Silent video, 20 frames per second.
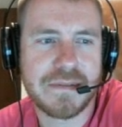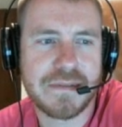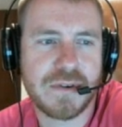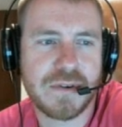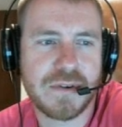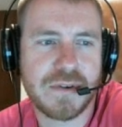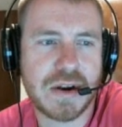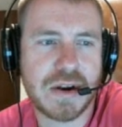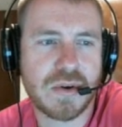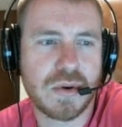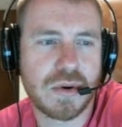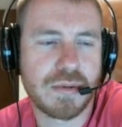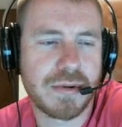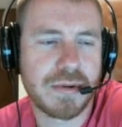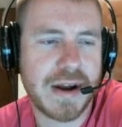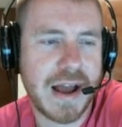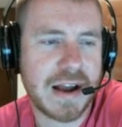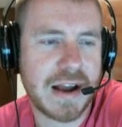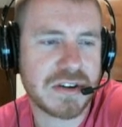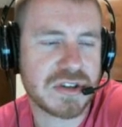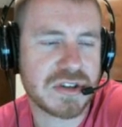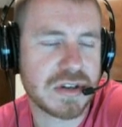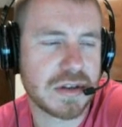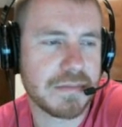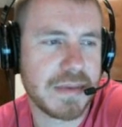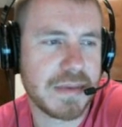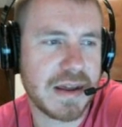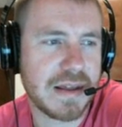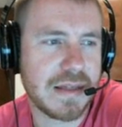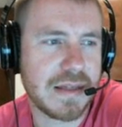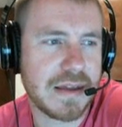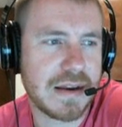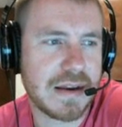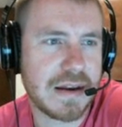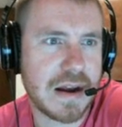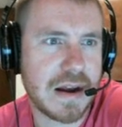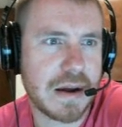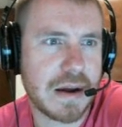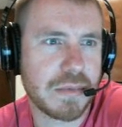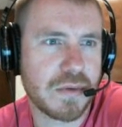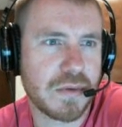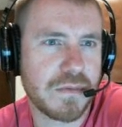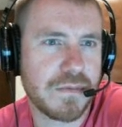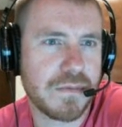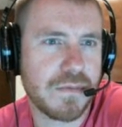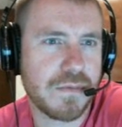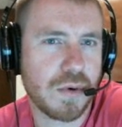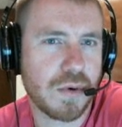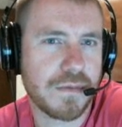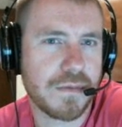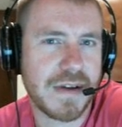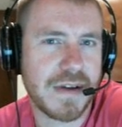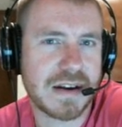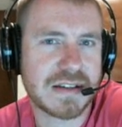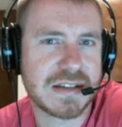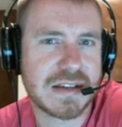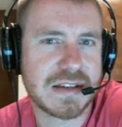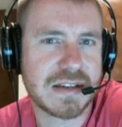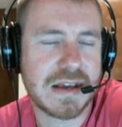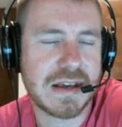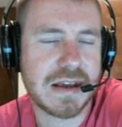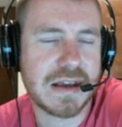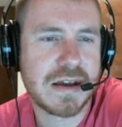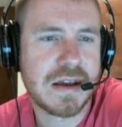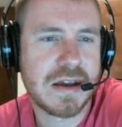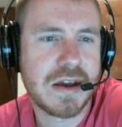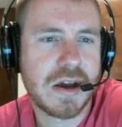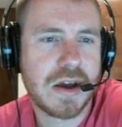Frank Gore would actually be the number 4 fantasy